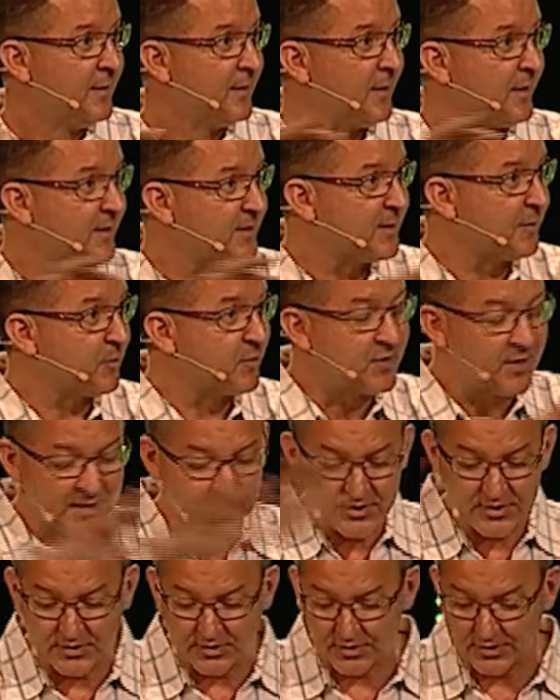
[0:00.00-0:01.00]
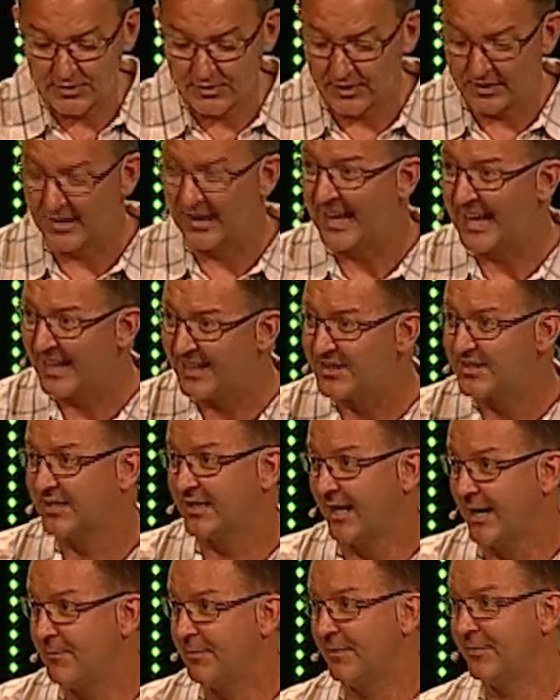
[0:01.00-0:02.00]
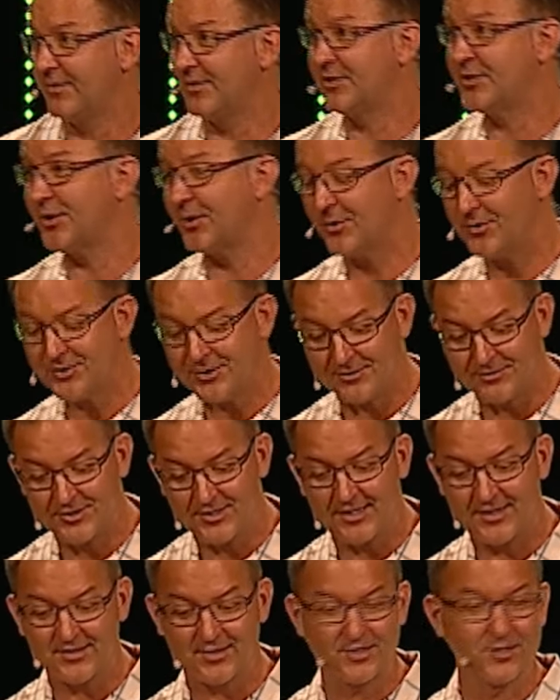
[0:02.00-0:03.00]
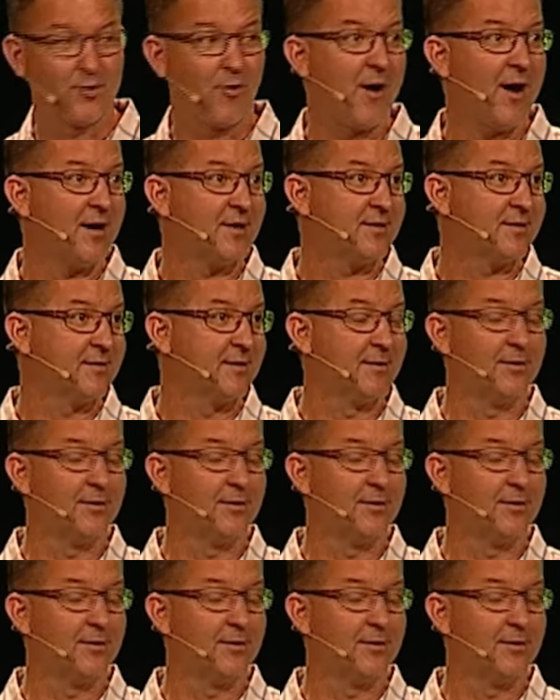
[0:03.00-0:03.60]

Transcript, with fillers: as it pertains to the, the landscape of the church of Jesus Christ.